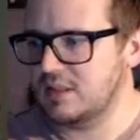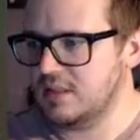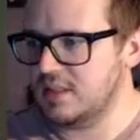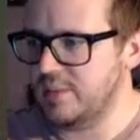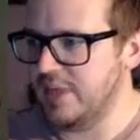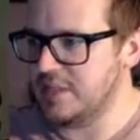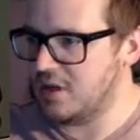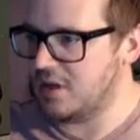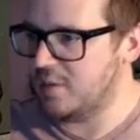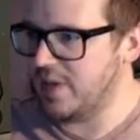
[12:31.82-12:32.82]
Does that mean it's
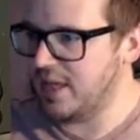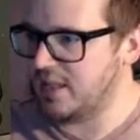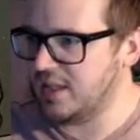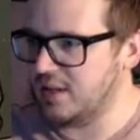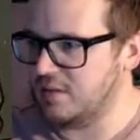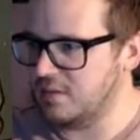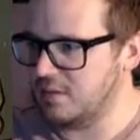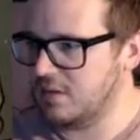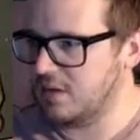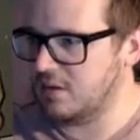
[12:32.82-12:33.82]
automatically on,
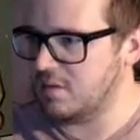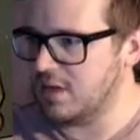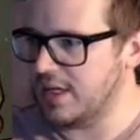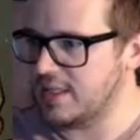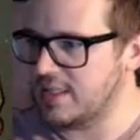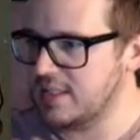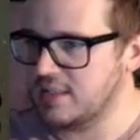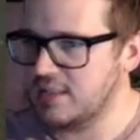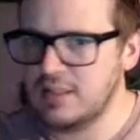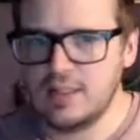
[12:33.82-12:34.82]
on right?
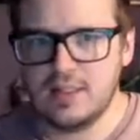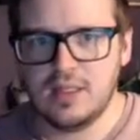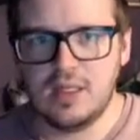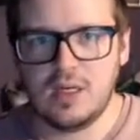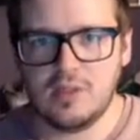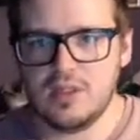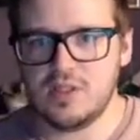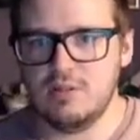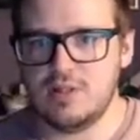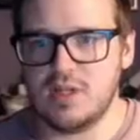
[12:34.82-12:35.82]
I'm gonna
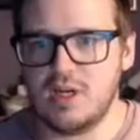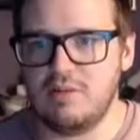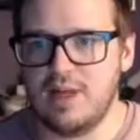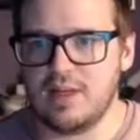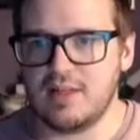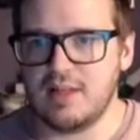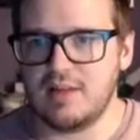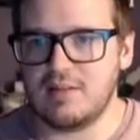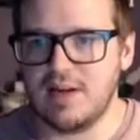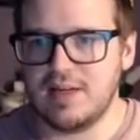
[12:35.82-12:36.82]
assume it's automatically on
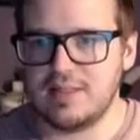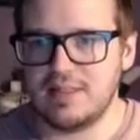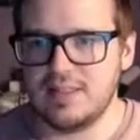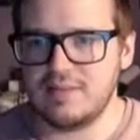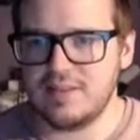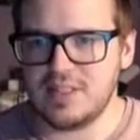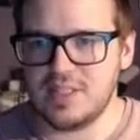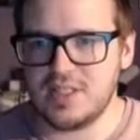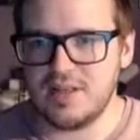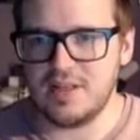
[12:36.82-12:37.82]
right. It doesn't really
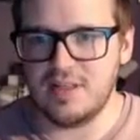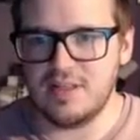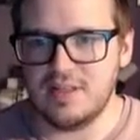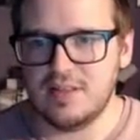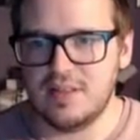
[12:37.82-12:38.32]
show you though.